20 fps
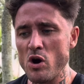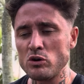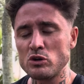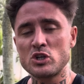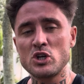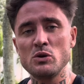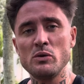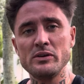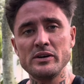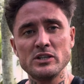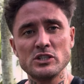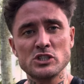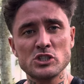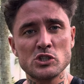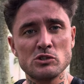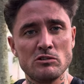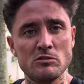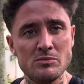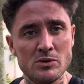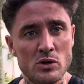do you want us
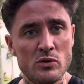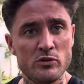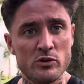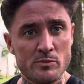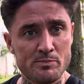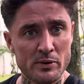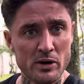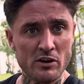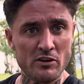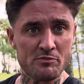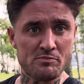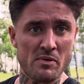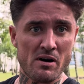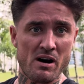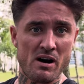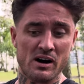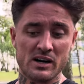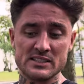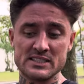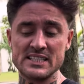to remove your birthmark?